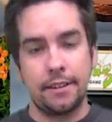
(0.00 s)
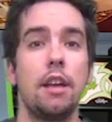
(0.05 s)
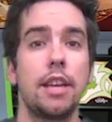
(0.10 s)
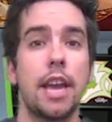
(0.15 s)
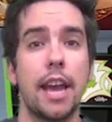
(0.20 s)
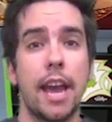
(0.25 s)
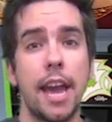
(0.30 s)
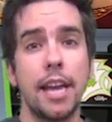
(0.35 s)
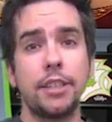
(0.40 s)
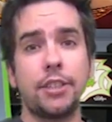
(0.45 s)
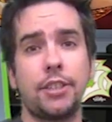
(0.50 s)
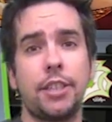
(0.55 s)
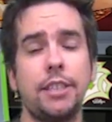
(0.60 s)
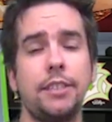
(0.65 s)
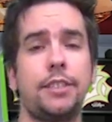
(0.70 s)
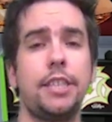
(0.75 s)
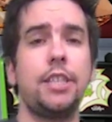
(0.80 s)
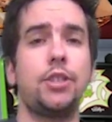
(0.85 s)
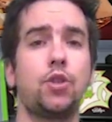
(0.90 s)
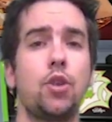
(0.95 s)
Yeah,
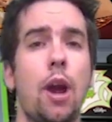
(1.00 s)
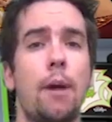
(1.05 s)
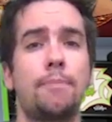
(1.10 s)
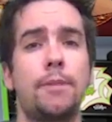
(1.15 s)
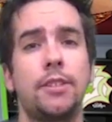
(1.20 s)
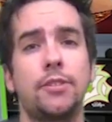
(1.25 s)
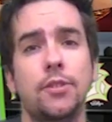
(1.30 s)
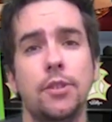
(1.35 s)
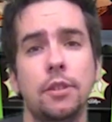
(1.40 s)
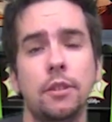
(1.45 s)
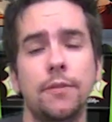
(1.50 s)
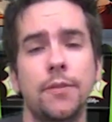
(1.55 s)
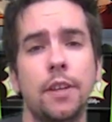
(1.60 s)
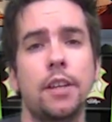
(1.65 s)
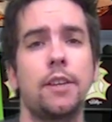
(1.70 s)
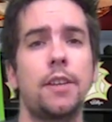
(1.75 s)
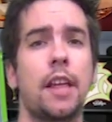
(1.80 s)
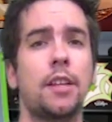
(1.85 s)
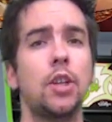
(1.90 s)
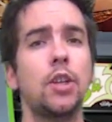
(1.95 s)
HTC dropped this little
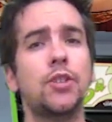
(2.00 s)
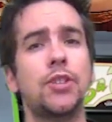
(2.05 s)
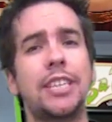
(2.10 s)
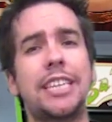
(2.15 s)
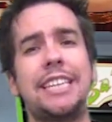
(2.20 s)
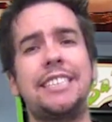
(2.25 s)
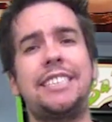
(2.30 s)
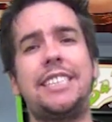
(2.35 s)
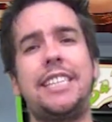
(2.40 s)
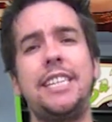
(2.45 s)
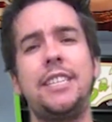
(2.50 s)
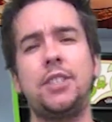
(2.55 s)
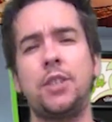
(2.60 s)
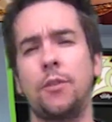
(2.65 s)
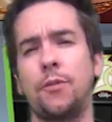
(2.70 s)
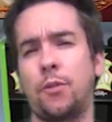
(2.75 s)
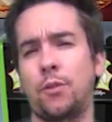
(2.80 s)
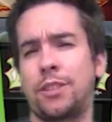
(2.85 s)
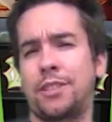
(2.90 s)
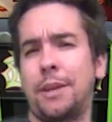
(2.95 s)
video that looks like a
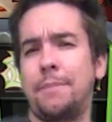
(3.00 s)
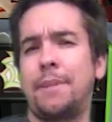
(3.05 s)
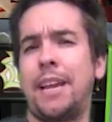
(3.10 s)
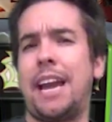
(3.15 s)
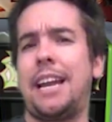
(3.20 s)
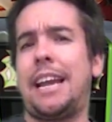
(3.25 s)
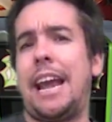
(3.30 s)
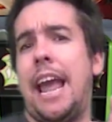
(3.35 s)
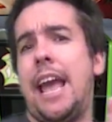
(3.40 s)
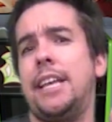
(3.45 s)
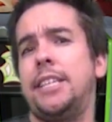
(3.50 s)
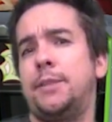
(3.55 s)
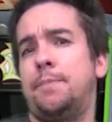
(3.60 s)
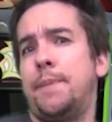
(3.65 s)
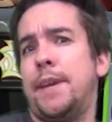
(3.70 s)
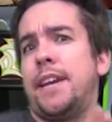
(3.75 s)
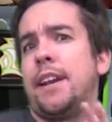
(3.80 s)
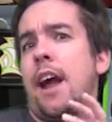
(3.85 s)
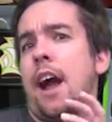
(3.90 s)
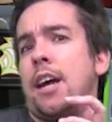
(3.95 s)
teaser for some kind of
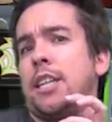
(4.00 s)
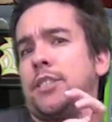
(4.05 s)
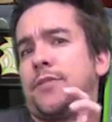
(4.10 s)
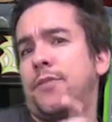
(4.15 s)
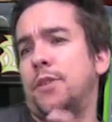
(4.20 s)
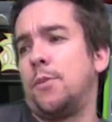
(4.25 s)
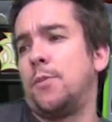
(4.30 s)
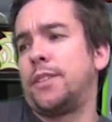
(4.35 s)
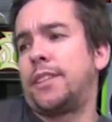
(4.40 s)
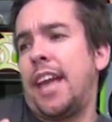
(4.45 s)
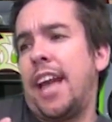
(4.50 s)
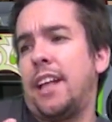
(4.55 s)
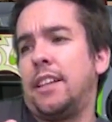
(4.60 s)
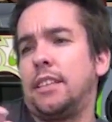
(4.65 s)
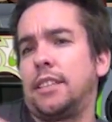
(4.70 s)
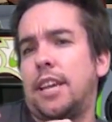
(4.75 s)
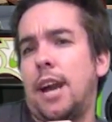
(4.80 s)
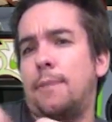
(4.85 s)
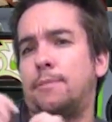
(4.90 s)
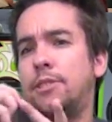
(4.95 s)
espionage film with the
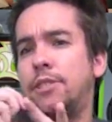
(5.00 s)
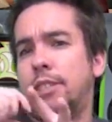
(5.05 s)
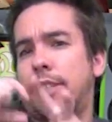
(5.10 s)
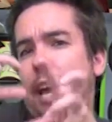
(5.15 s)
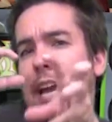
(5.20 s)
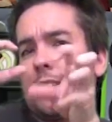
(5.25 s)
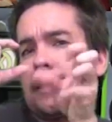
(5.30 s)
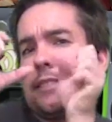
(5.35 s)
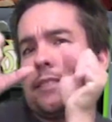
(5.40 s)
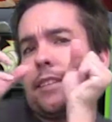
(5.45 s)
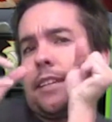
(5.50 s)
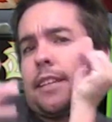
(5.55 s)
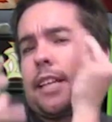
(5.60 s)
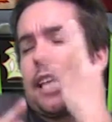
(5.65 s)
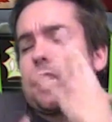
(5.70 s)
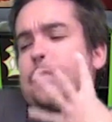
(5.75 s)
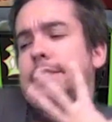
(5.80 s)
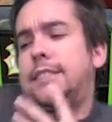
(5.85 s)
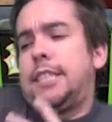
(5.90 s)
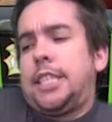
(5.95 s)
helicopters, guys in
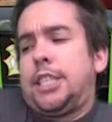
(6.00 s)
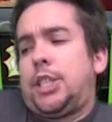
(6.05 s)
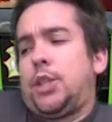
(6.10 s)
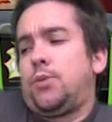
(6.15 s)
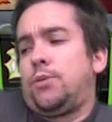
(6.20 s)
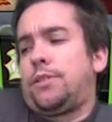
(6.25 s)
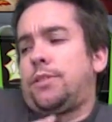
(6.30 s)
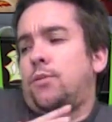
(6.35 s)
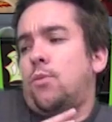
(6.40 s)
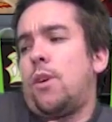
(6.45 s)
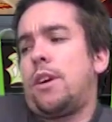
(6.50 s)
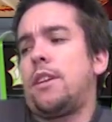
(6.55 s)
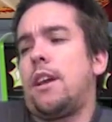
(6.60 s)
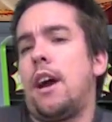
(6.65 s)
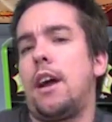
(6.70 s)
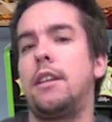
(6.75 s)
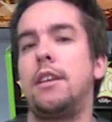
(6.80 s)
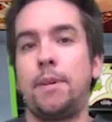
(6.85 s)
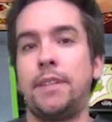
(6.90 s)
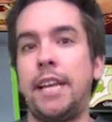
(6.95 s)
sunglasses and suits and
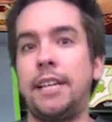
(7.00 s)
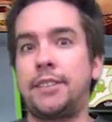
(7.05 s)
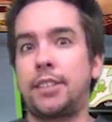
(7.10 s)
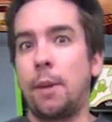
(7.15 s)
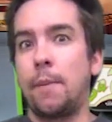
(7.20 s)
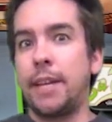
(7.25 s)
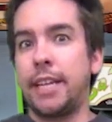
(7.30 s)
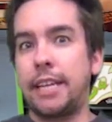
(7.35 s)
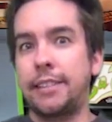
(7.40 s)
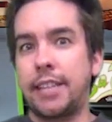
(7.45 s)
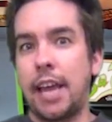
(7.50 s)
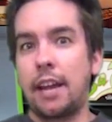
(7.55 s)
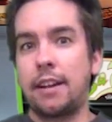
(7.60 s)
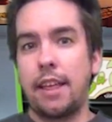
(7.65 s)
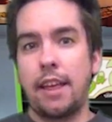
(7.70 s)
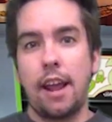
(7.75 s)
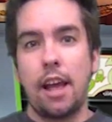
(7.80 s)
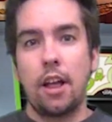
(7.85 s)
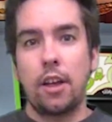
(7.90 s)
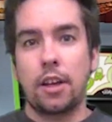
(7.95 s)
whatnot. But then somebody gets out
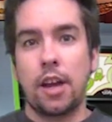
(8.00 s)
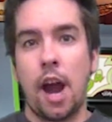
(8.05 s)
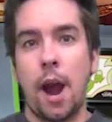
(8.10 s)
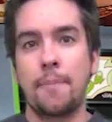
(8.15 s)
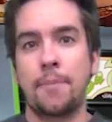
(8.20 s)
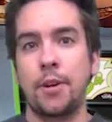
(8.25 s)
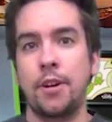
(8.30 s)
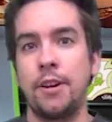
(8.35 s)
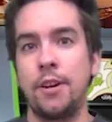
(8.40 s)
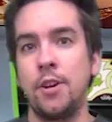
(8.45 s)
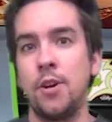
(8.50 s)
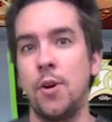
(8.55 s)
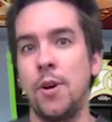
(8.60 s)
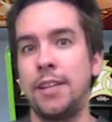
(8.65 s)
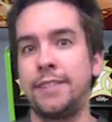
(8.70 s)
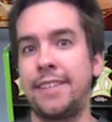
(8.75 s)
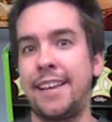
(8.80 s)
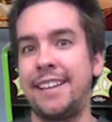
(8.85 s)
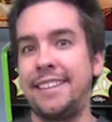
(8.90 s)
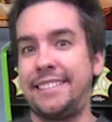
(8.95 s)
of that helicopter and who
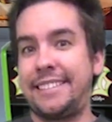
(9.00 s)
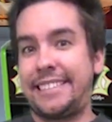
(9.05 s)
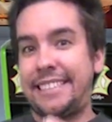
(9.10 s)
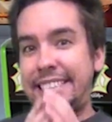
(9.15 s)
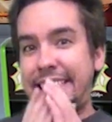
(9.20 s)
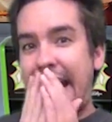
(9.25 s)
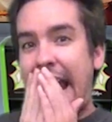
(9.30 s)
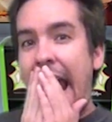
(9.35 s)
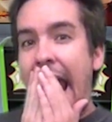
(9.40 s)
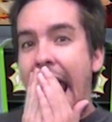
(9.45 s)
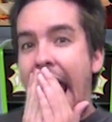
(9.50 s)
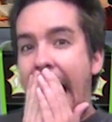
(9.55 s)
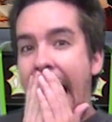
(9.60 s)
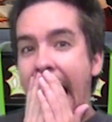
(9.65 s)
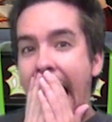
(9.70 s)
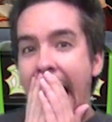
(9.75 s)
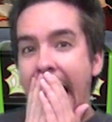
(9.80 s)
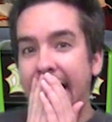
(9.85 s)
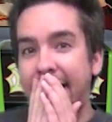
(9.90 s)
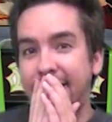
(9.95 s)
is it?
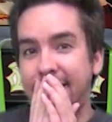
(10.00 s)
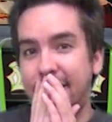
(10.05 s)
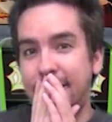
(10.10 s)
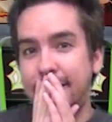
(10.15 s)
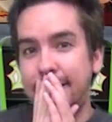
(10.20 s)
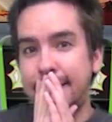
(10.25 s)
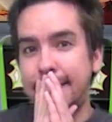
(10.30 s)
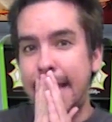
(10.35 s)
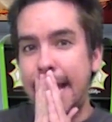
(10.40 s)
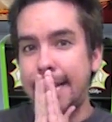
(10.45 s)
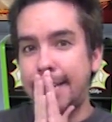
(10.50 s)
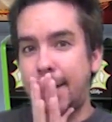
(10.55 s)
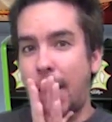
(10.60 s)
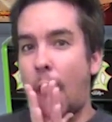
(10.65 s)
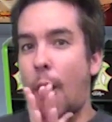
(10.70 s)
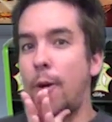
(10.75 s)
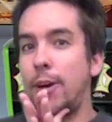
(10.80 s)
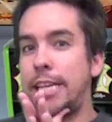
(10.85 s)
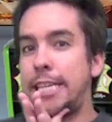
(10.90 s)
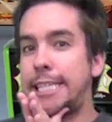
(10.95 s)
Man, looks like
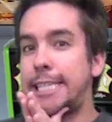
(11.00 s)
Tony